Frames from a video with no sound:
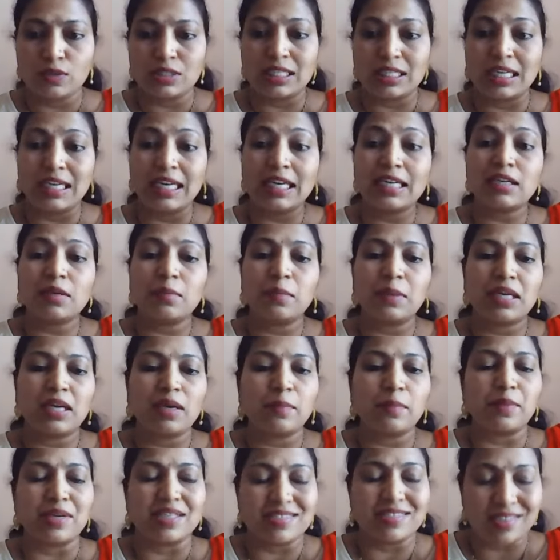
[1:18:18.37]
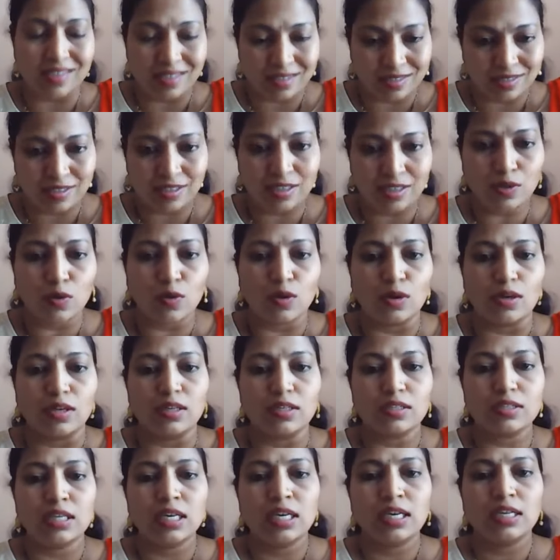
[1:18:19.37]
which later became Presidency
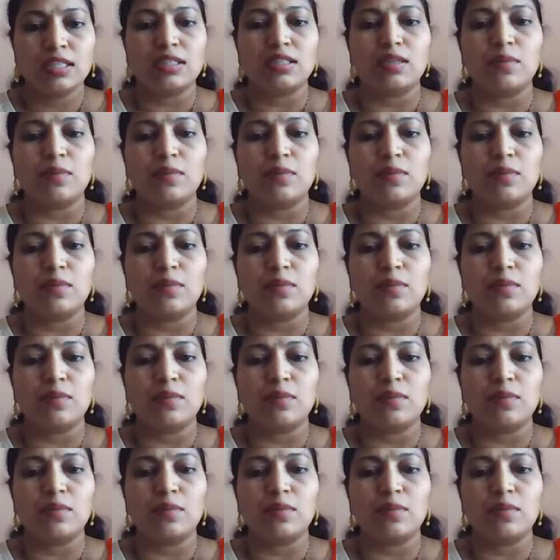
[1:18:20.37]
College,